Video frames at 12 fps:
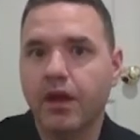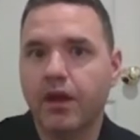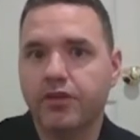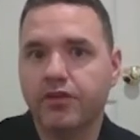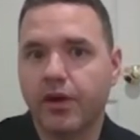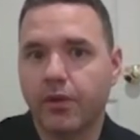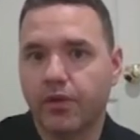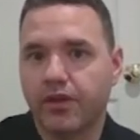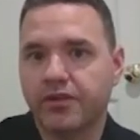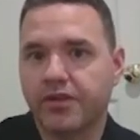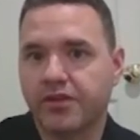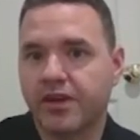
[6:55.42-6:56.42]
So
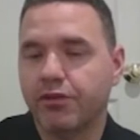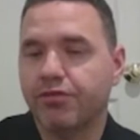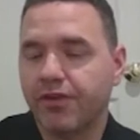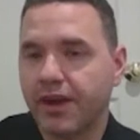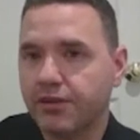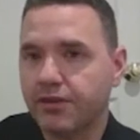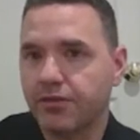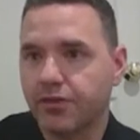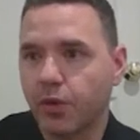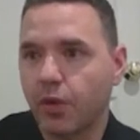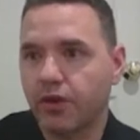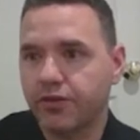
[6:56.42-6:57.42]
this is an effective
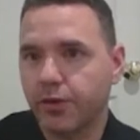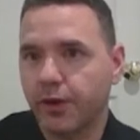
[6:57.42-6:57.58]
tool to,